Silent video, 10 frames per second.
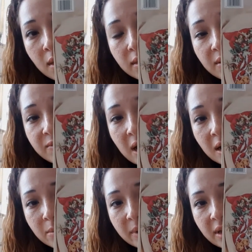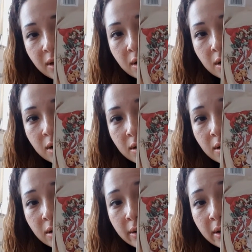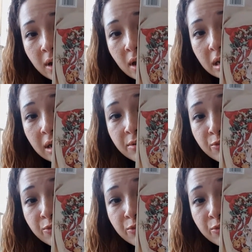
They've got them here on a